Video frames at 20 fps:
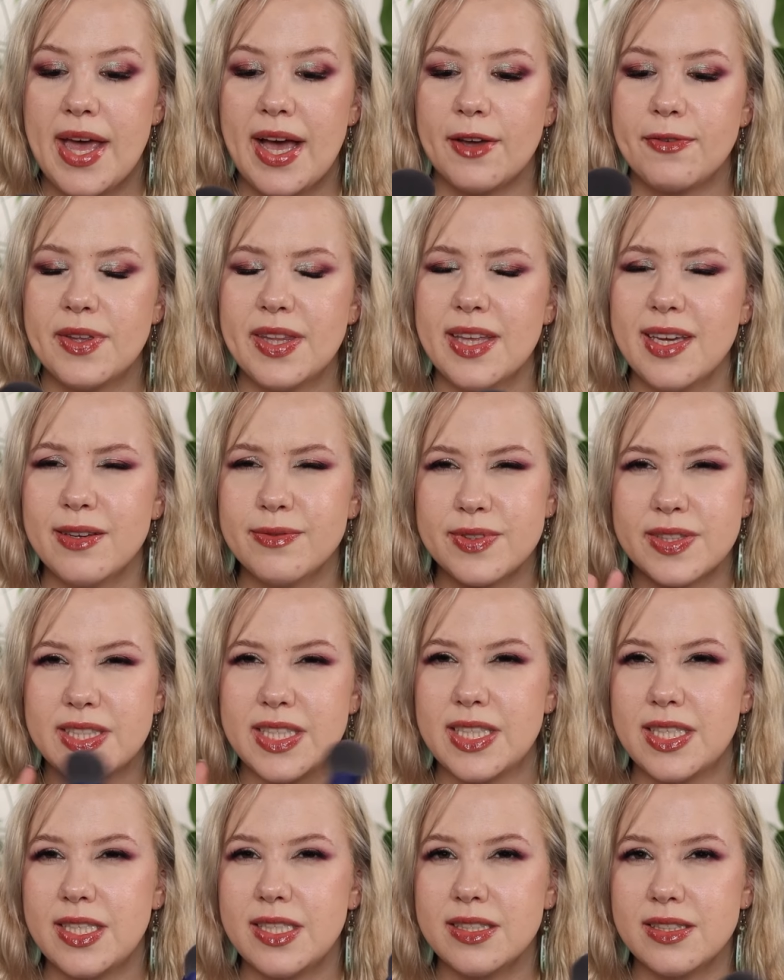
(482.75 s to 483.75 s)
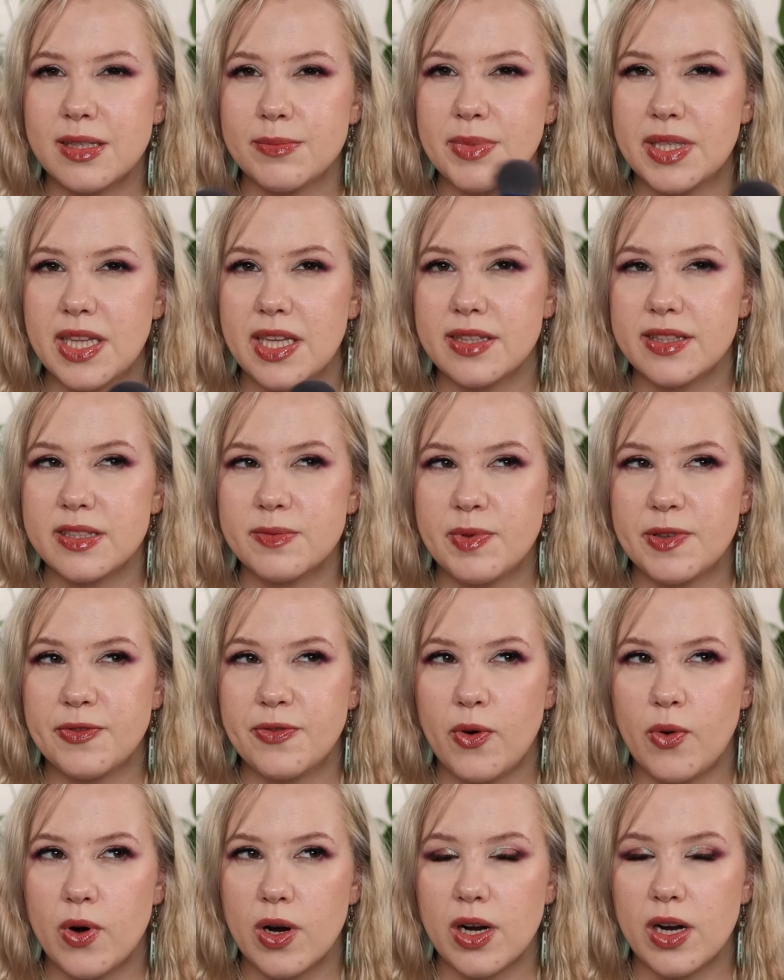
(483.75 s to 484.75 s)
I feel like I've seen something like this
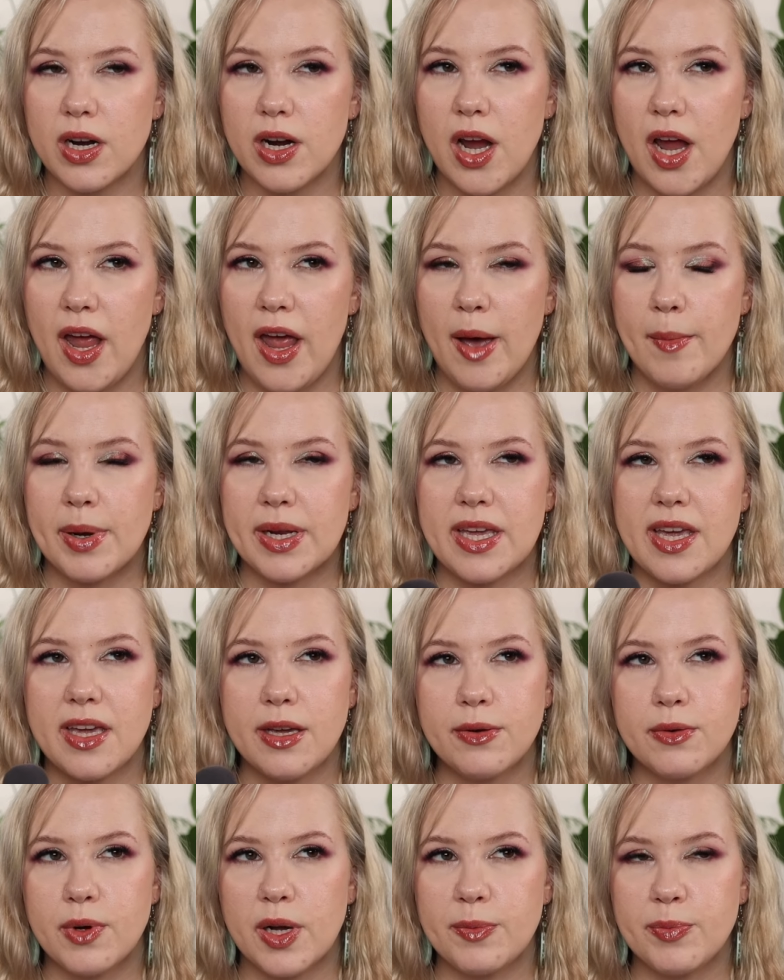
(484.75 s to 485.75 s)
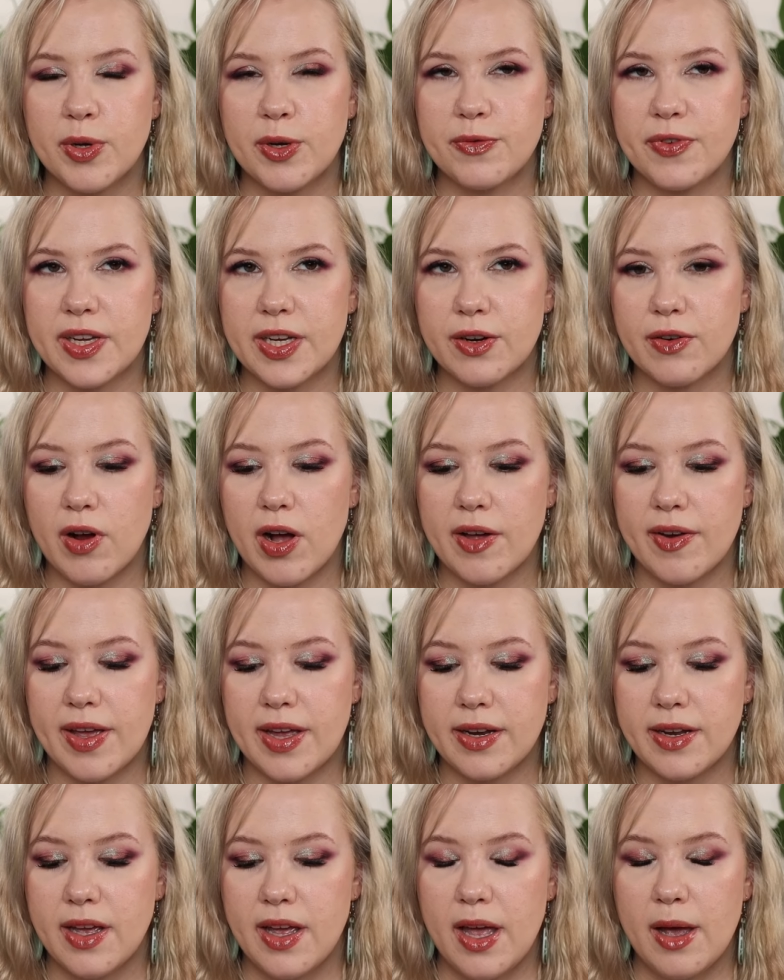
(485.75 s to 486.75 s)
before, but I can't quite put a finger on
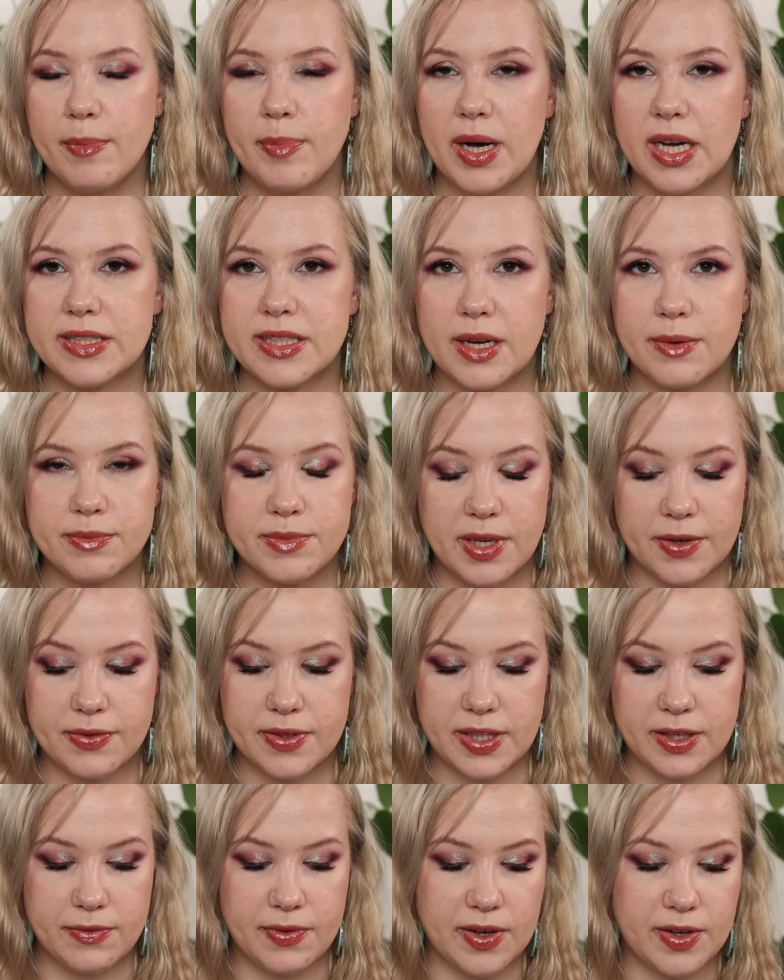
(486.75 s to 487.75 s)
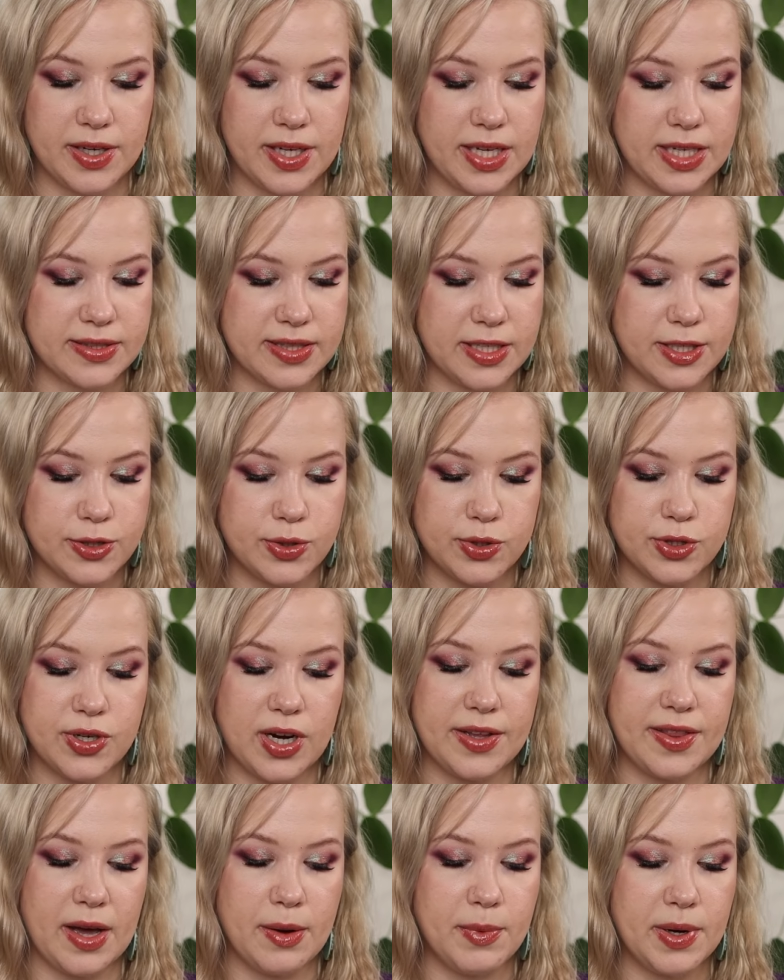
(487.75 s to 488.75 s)
it. But I'm definitely very excited to
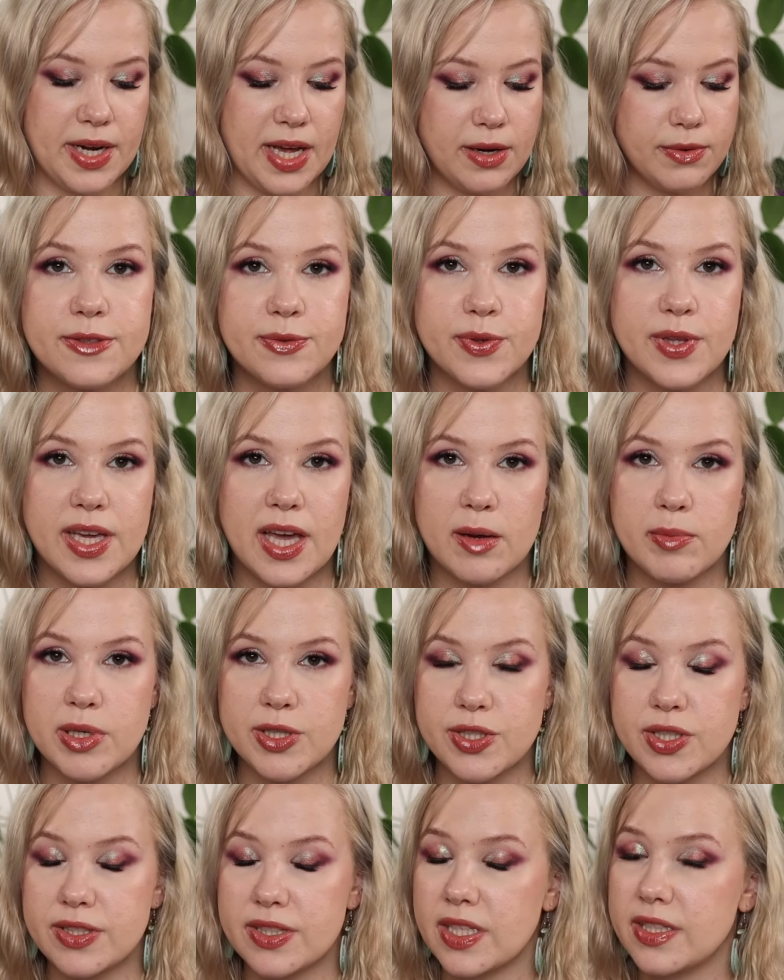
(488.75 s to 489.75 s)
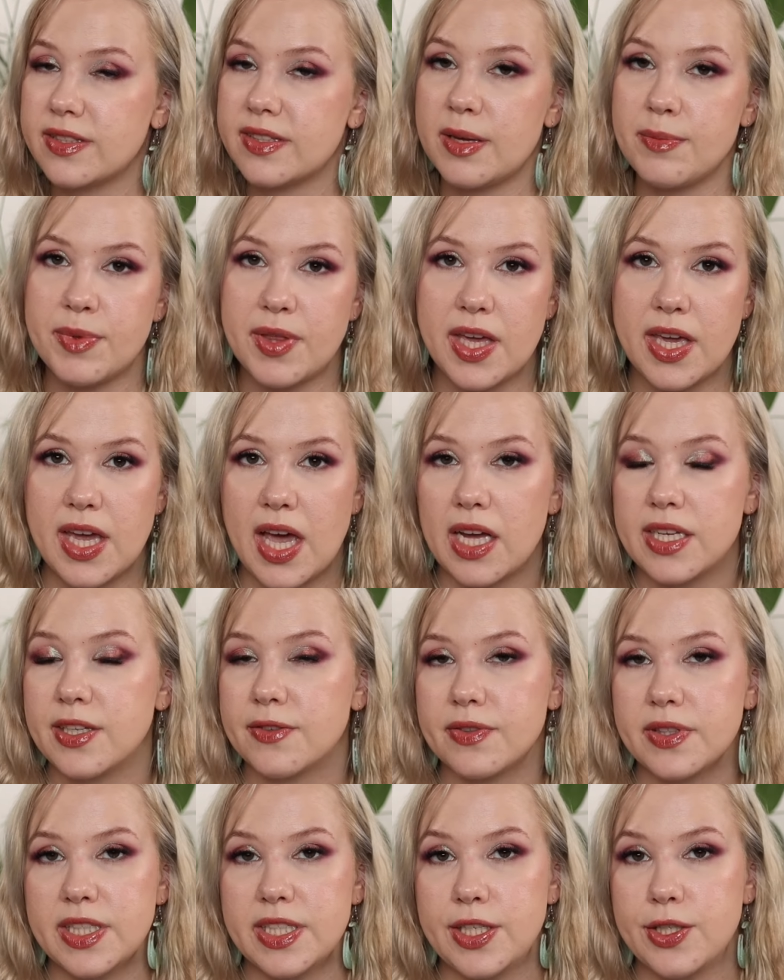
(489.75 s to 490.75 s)
try that one out. So for the eye brushes, same thing. I
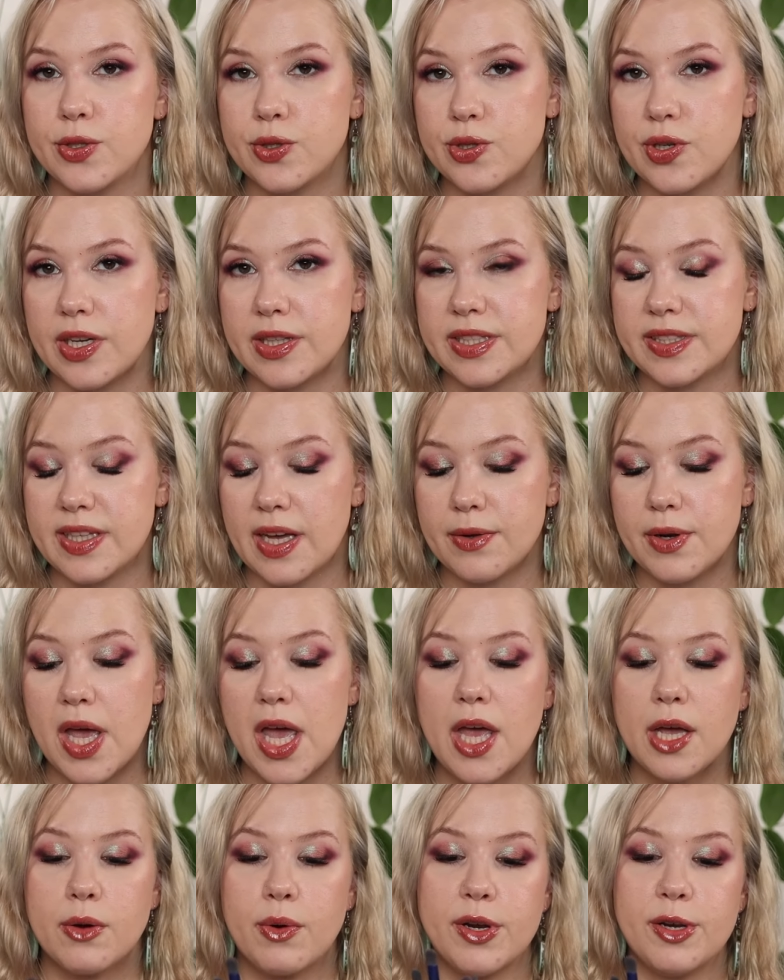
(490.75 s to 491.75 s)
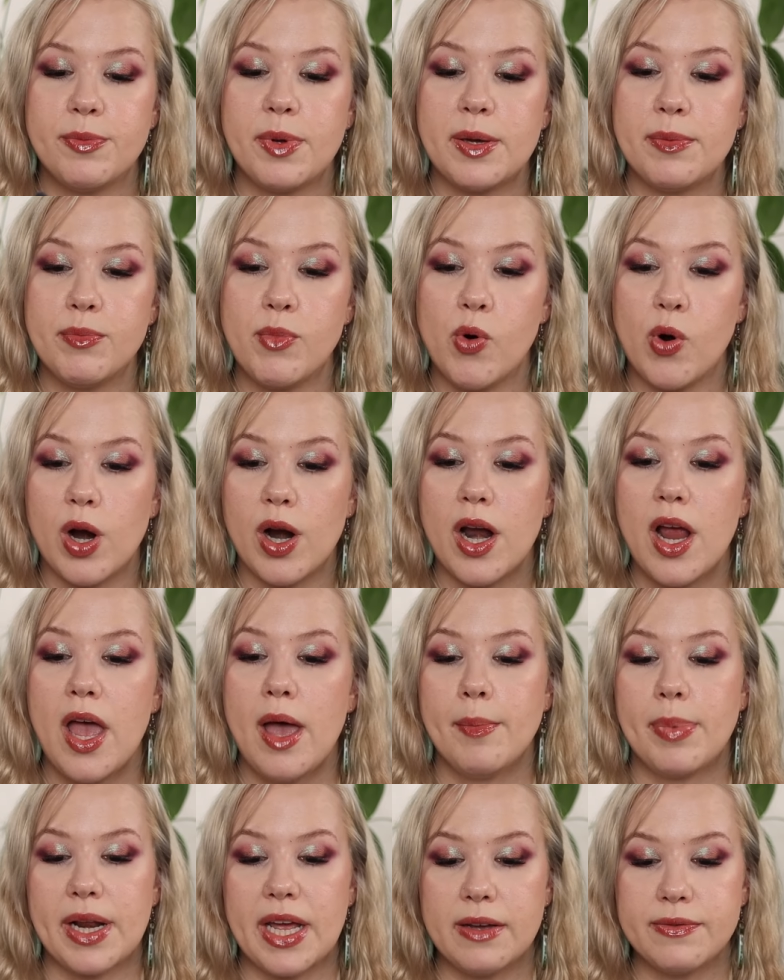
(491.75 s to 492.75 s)
definitely need to try these out quite a bit more,
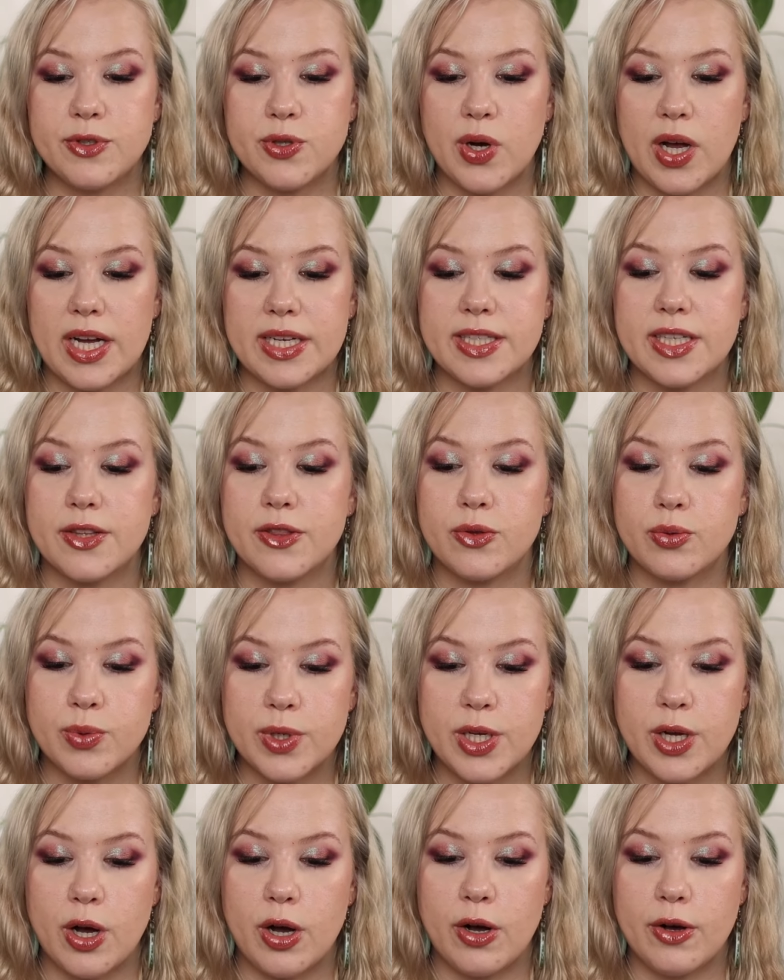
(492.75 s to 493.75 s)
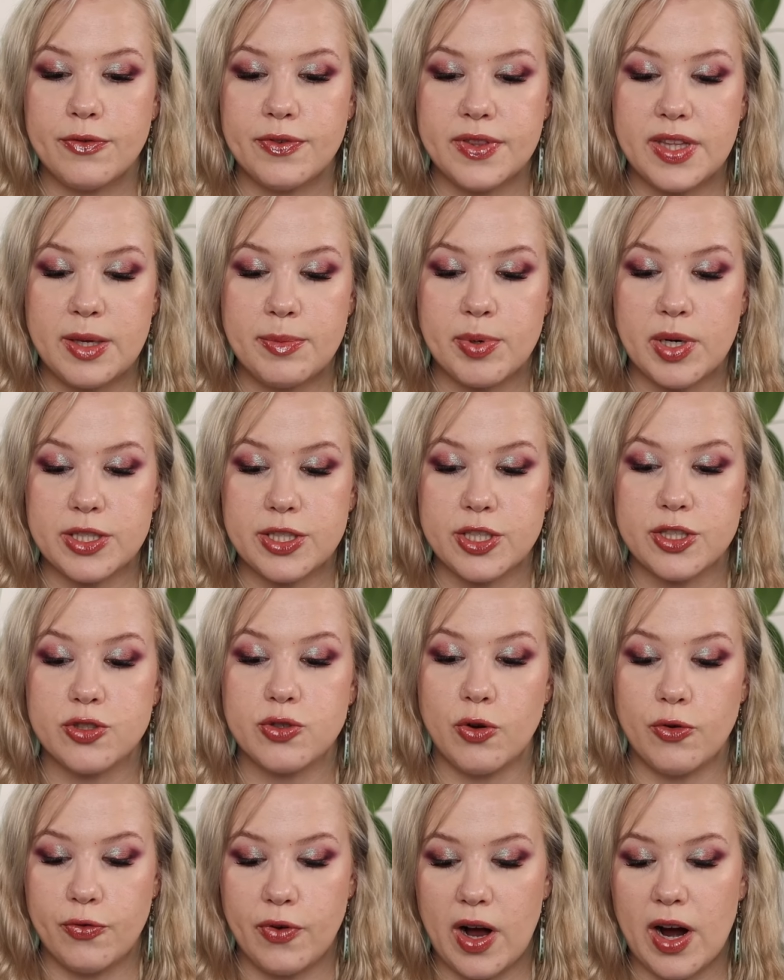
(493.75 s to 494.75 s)
but I have tried 3 of the brushes
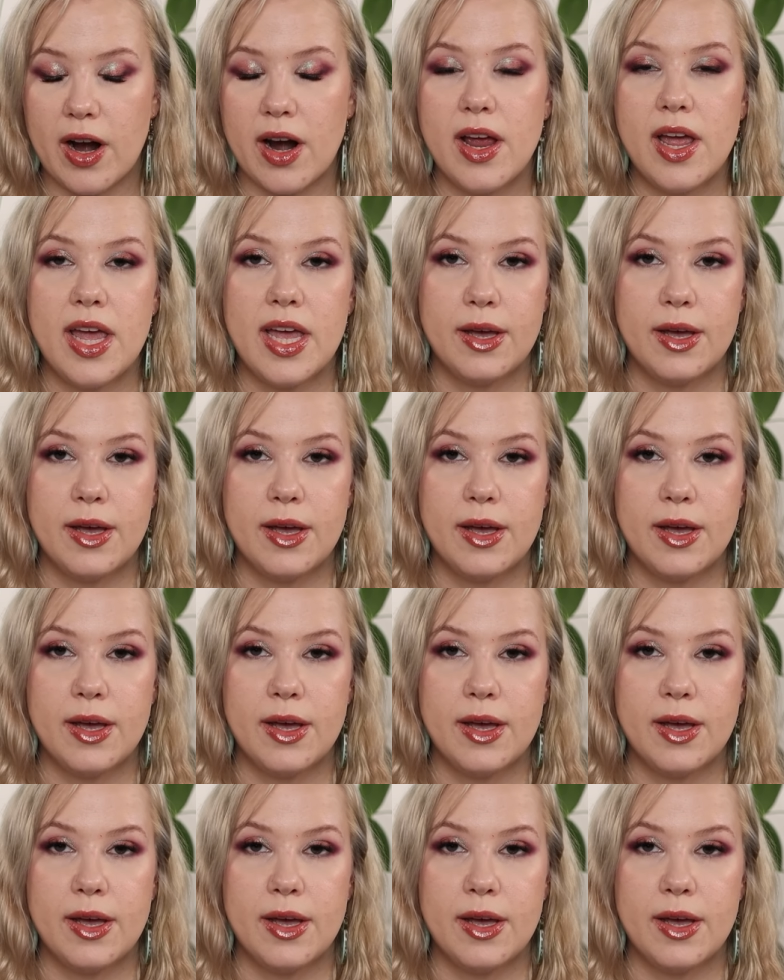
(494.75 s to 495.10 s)
so far.